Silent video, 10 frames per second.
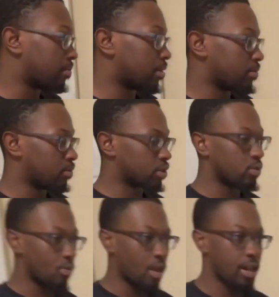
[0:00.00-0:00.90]
but with
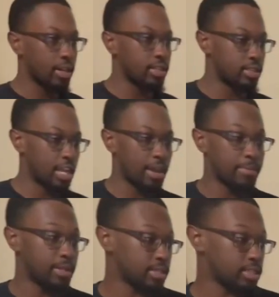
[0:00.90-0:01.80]
some water this time. But
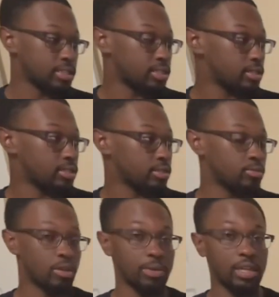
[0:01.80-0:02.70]
this is
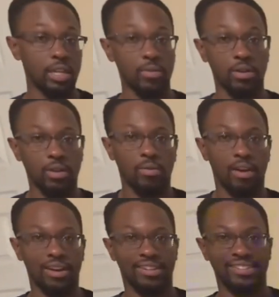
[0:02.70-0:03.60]
what we did with no water.